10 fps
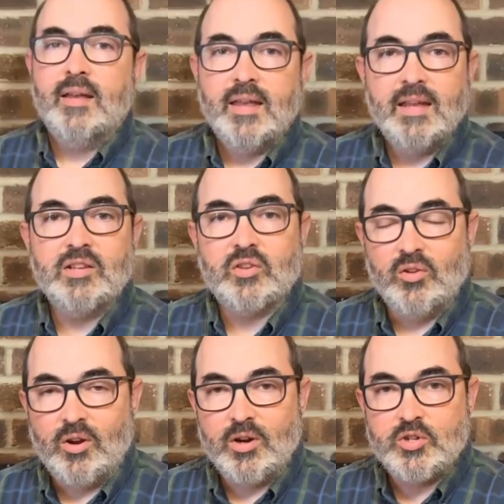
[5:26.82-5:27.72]
It is a
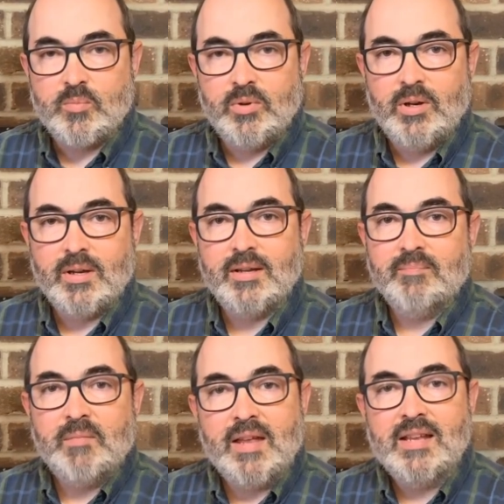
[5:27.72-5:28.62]
larger book
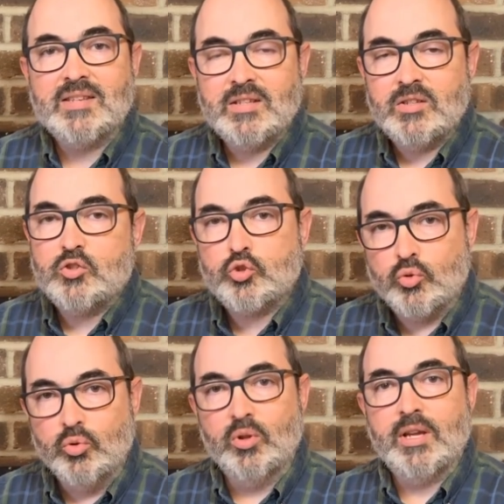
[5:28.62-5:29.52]
and isn't
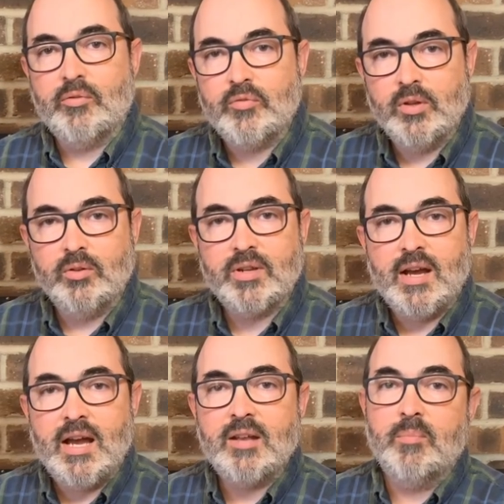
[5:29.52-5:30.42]
truly a field
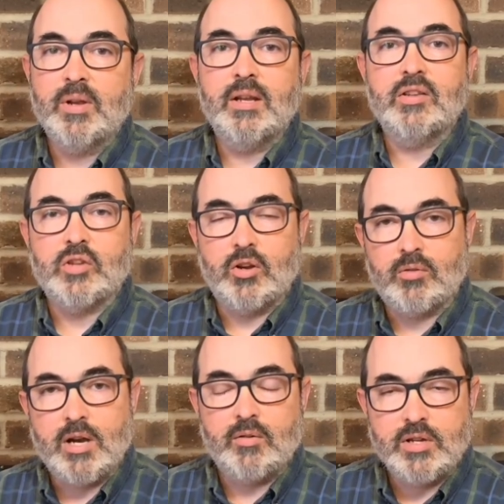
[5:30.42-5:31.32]
guide, but it is a
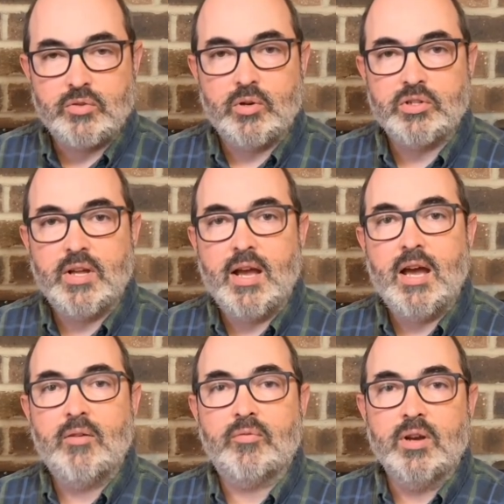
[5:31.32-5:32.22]
great resource to
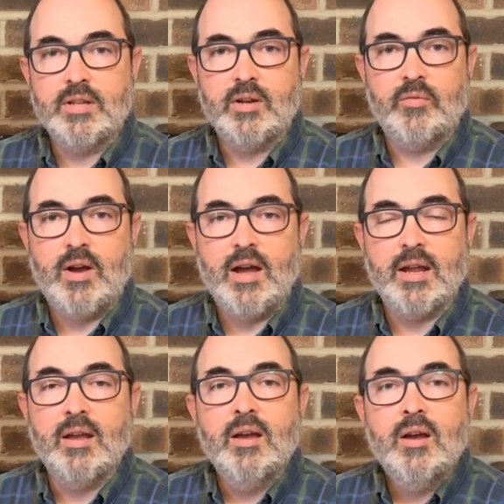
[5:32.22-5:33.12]
have for
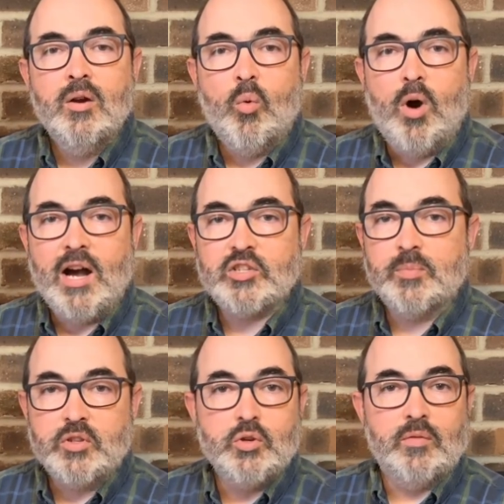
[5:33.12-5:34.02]
identifying wasps
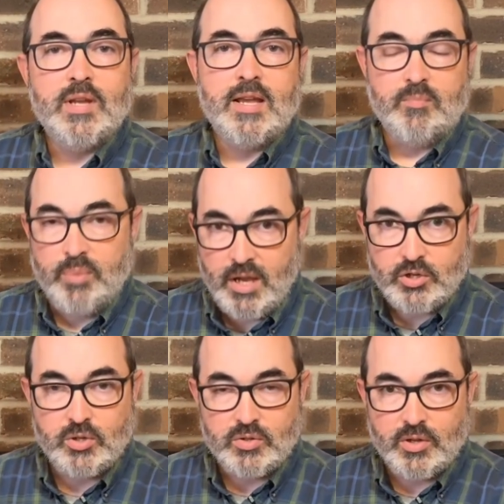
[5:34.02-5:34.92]
that you have taken
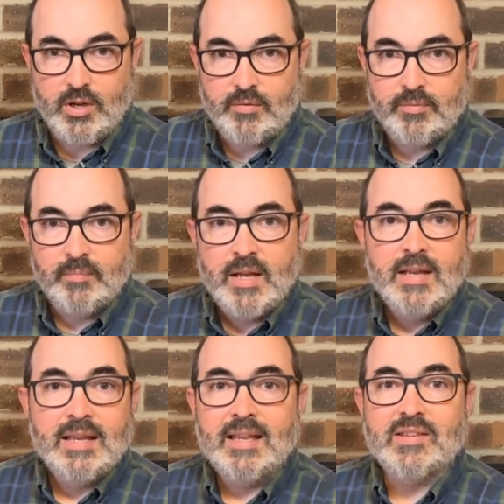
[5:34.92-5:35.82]
pictures of.
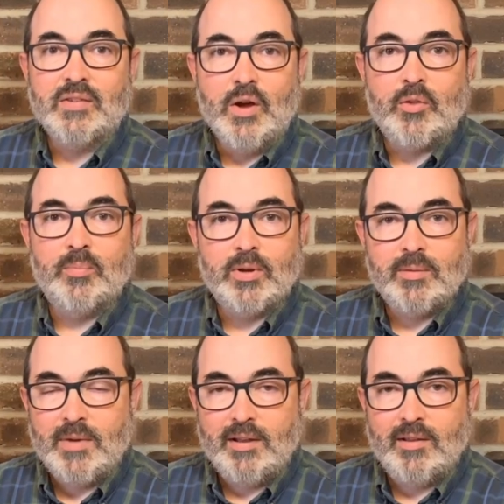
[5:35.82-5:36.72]
It is another book in
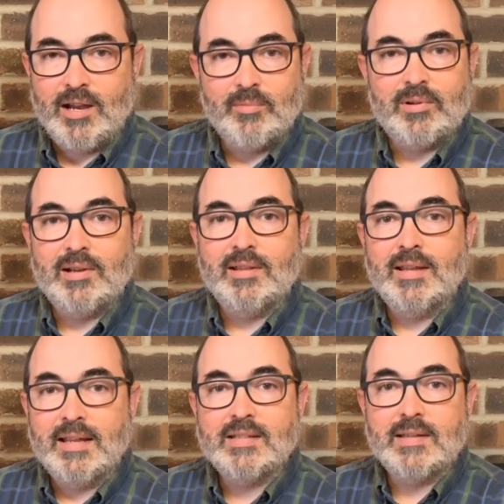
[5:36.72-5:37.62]
my library that
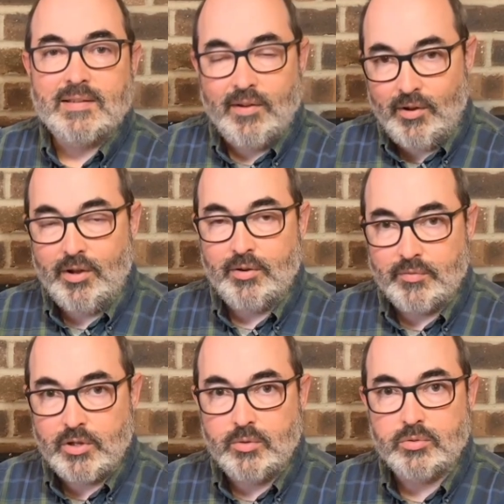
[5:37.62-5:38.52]
gets a ton of
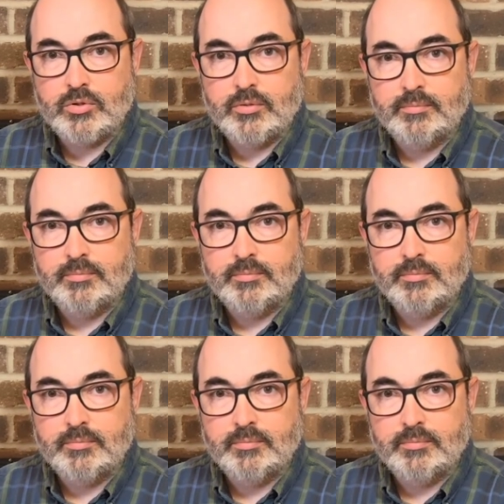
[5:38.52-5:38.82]
use.